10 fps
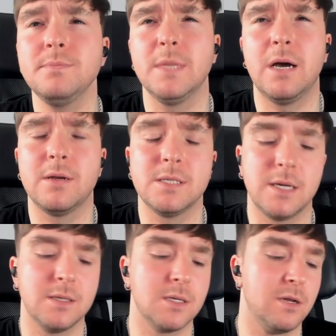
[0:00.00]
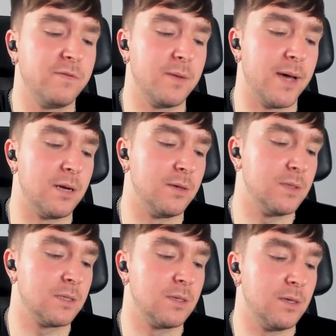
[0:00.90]
no, he's, he's a lovely man
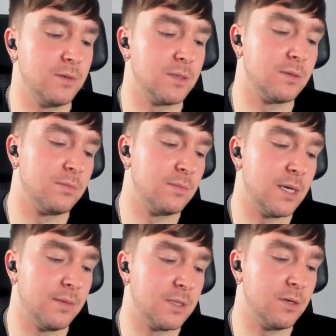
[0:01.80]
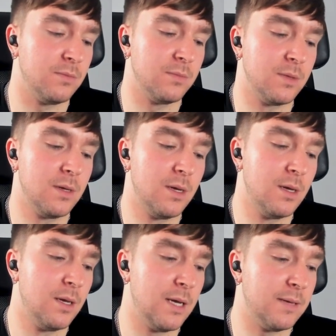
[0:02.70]
who's is absolutely
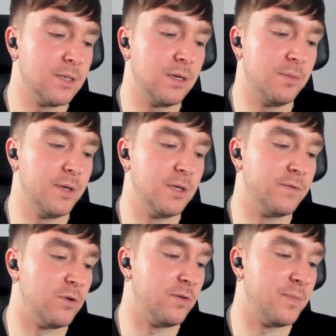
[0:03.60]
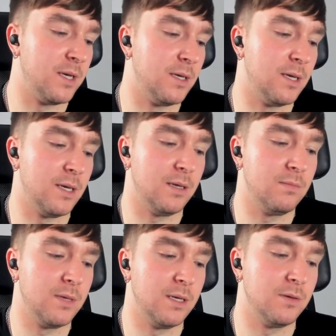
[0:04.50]
absolutely beautiful with me. He
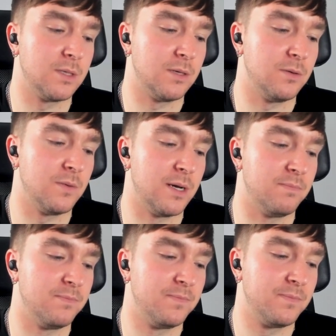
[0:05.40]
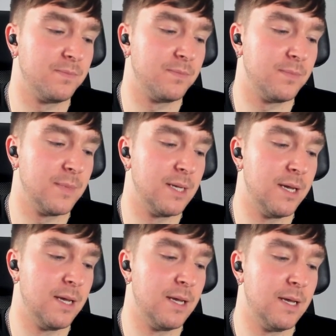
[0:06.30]
he used to um,
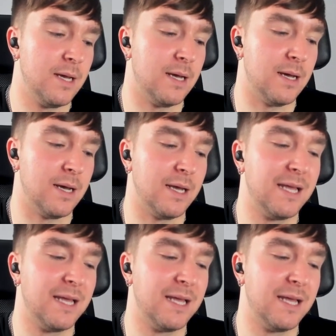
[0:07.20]
uh,